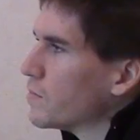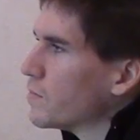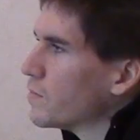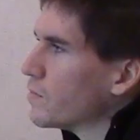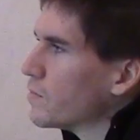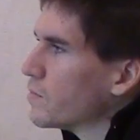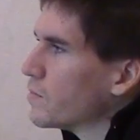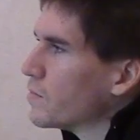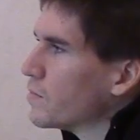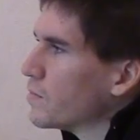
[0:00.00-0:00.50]

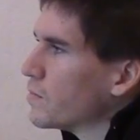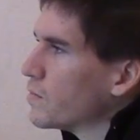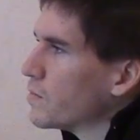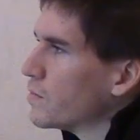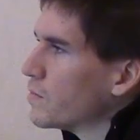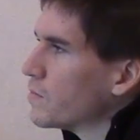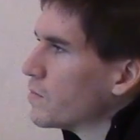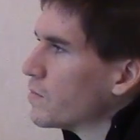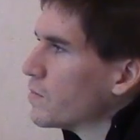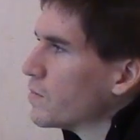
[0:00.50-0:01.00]

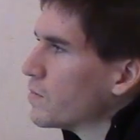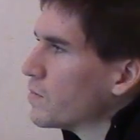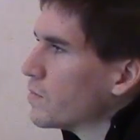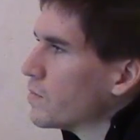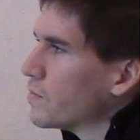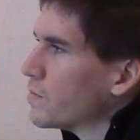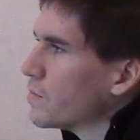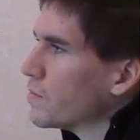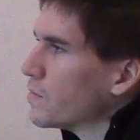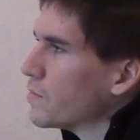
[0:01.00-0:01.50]

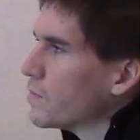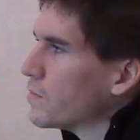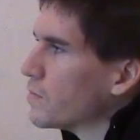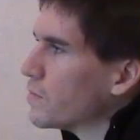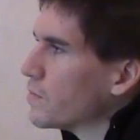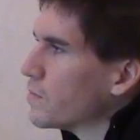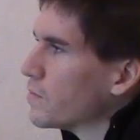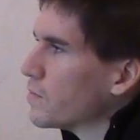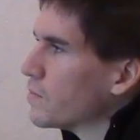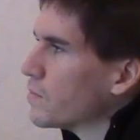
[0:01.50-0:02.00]

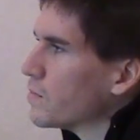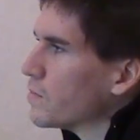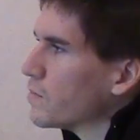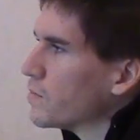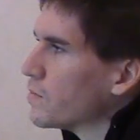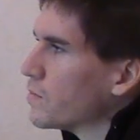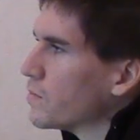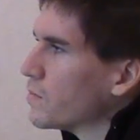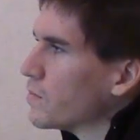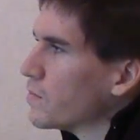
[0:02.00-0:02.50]

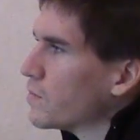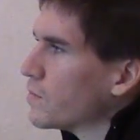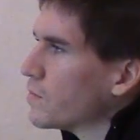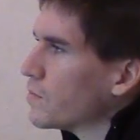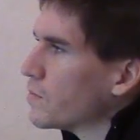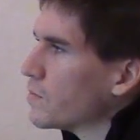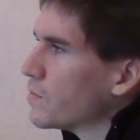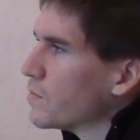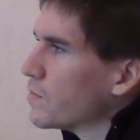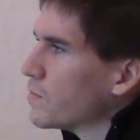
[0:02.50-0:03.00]
This person isn't speaking.